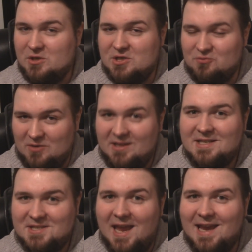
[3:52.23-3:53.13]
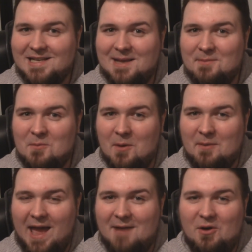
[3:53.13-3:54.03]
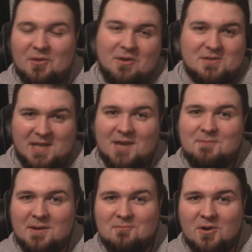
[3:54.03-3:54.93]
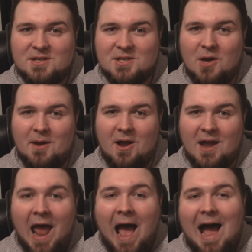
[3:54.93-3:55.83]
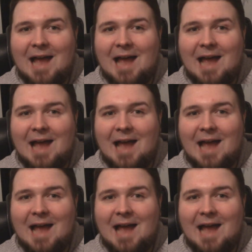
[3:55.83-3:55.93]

which is really saying something when we have all those Hickman books going on.